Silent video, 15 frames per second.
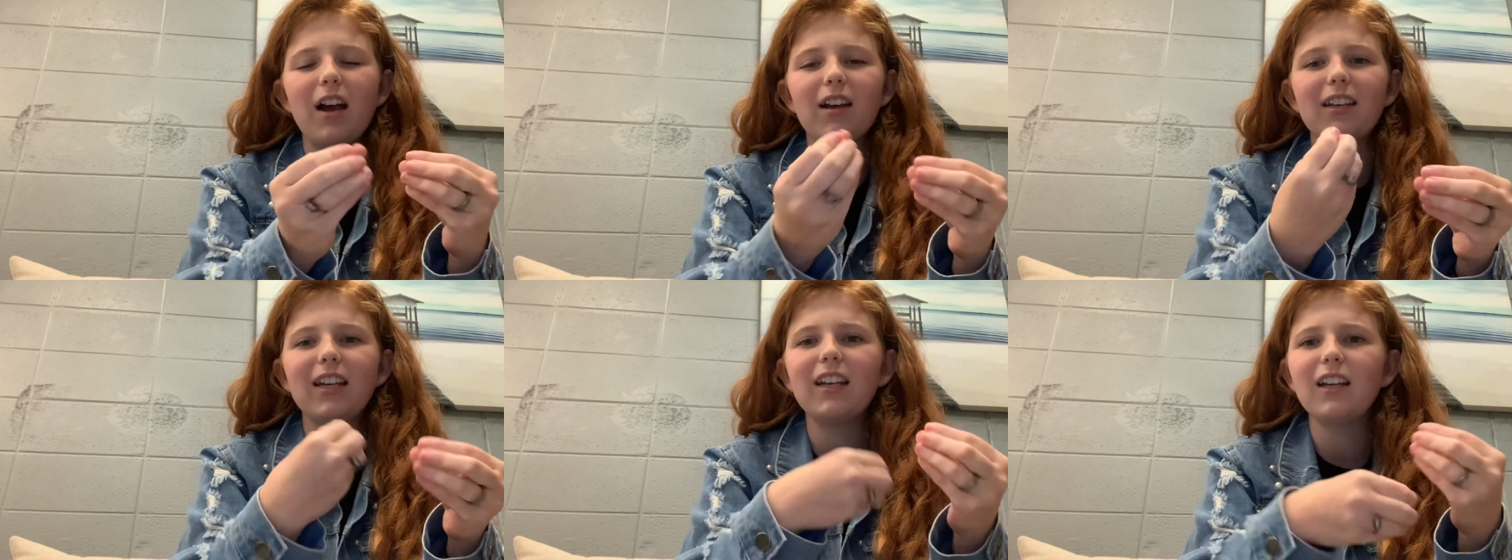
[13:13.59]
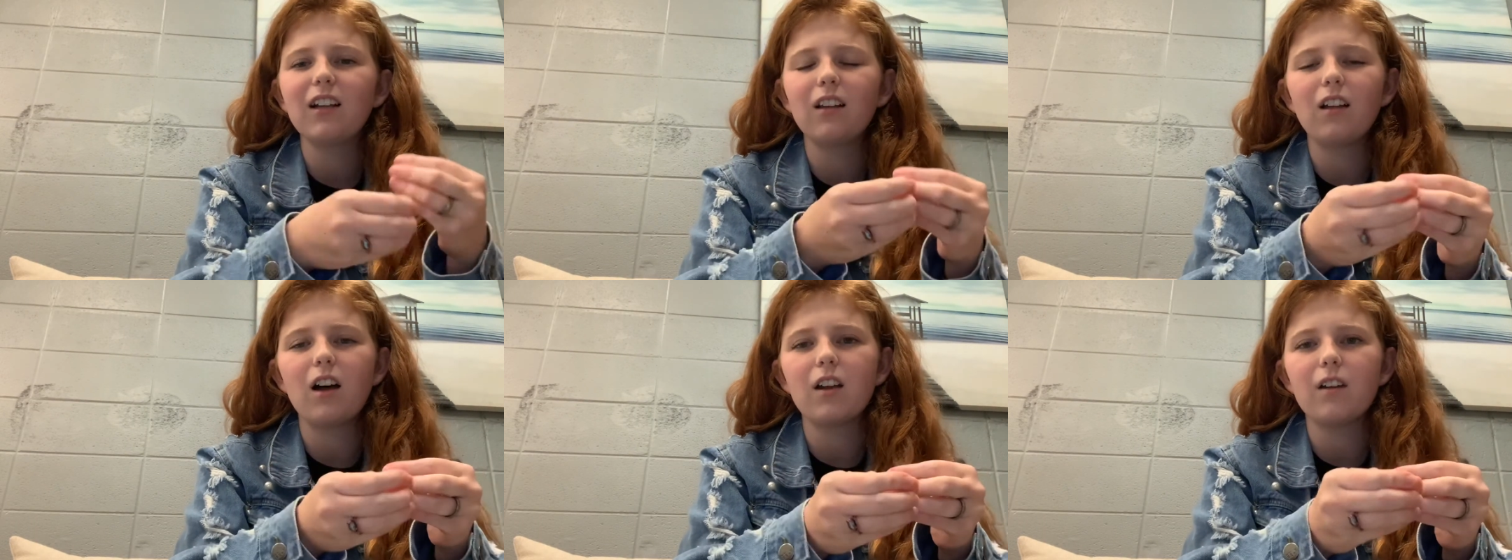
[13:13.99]
getting a
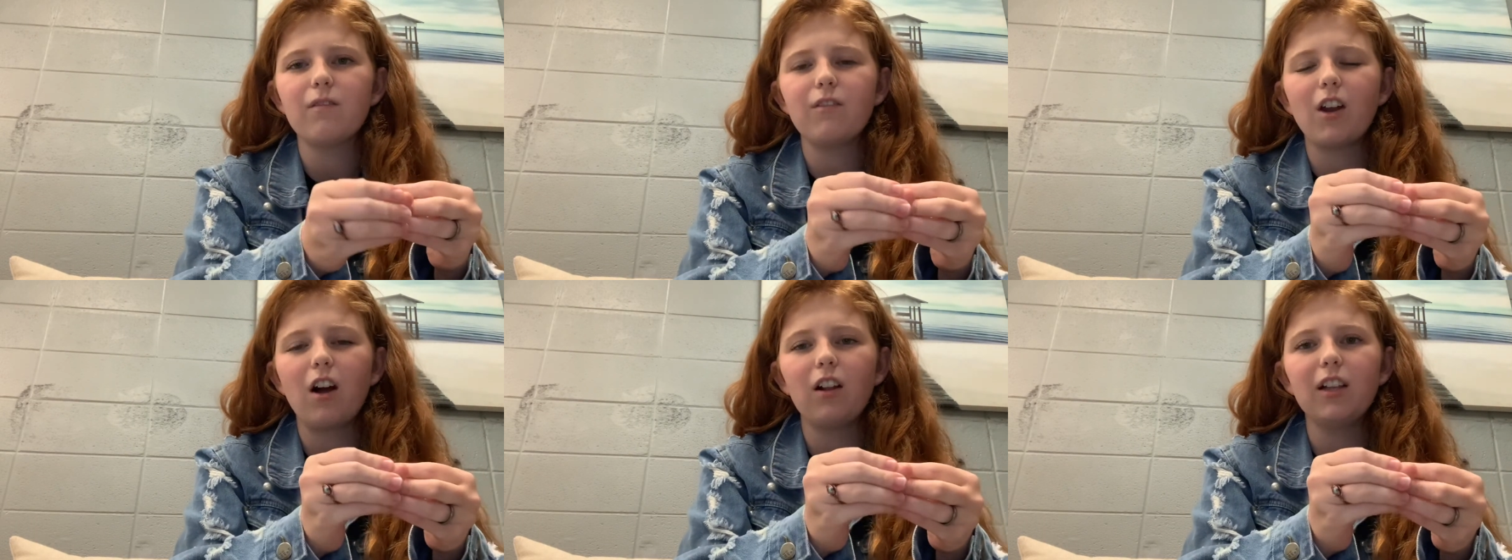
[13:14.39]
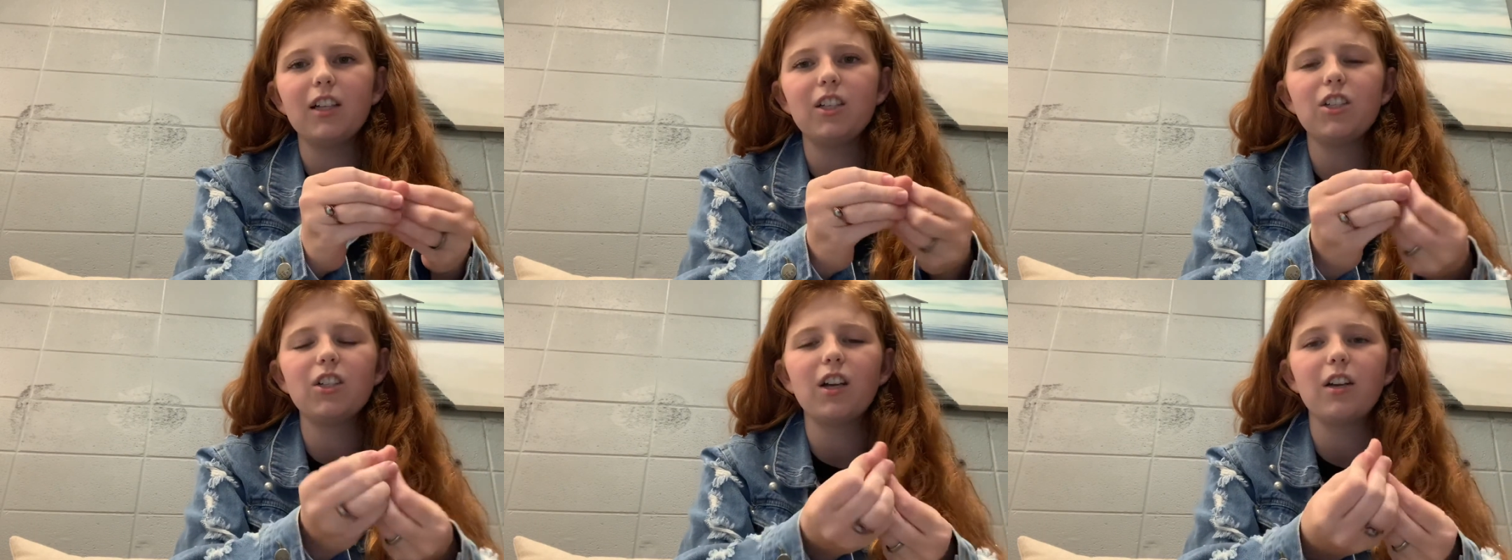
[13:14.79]
lot of
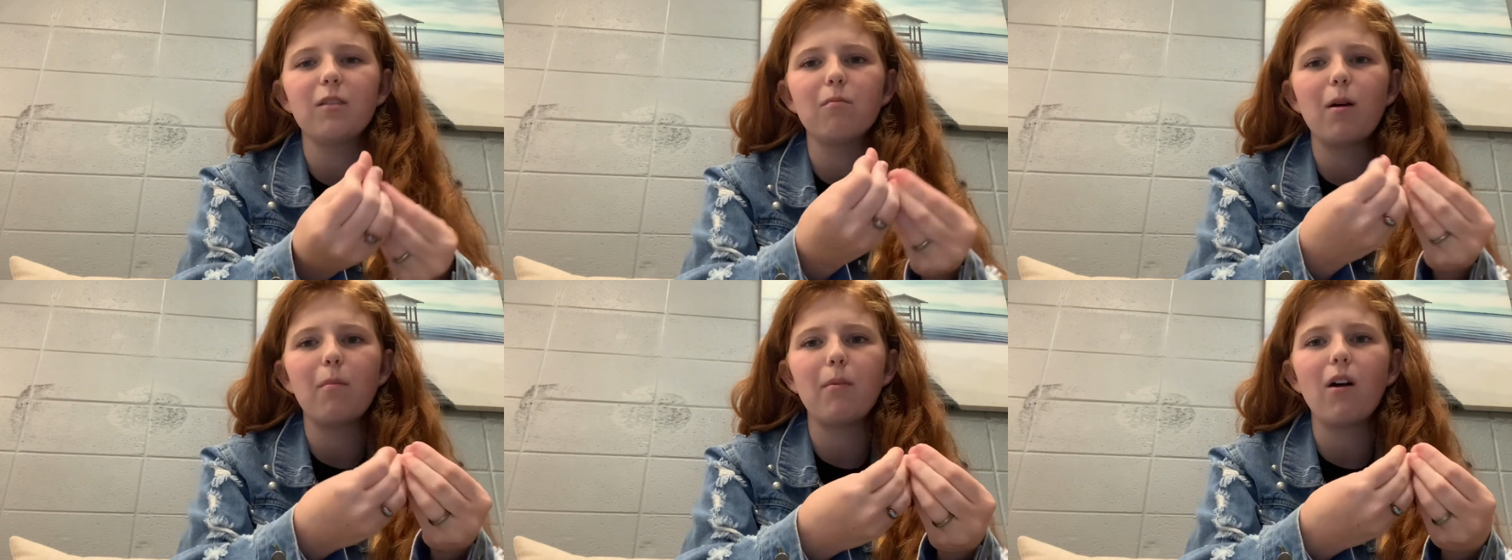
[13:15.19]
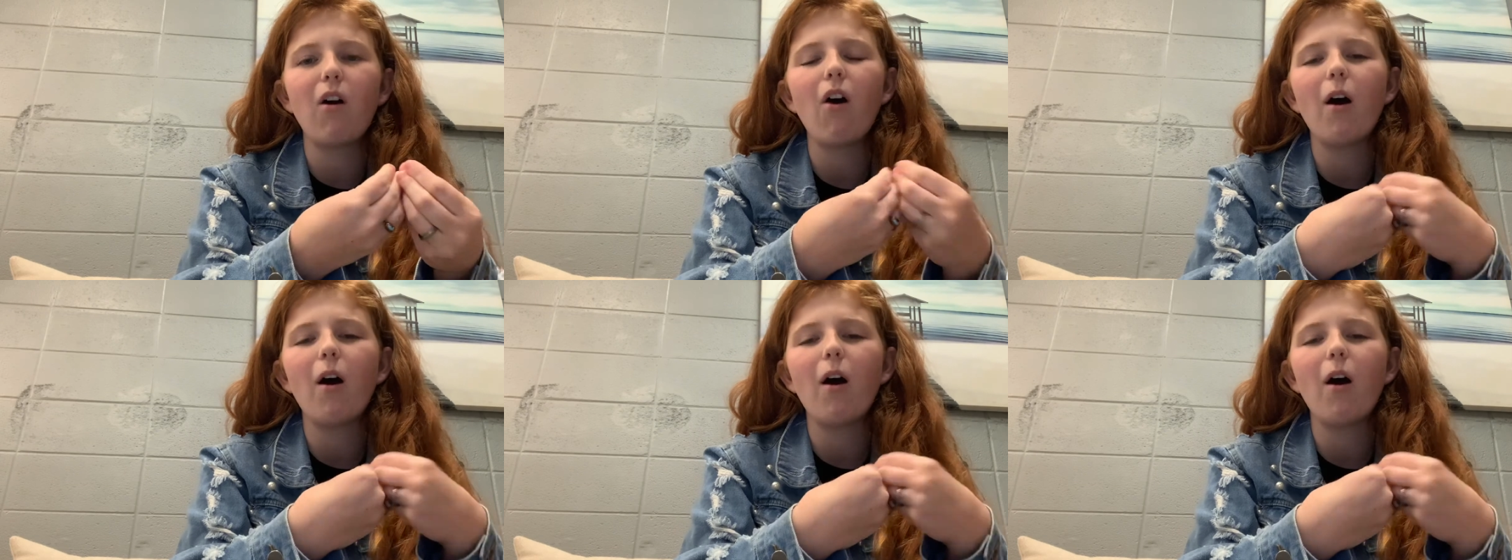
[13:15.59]
knowledge under my belt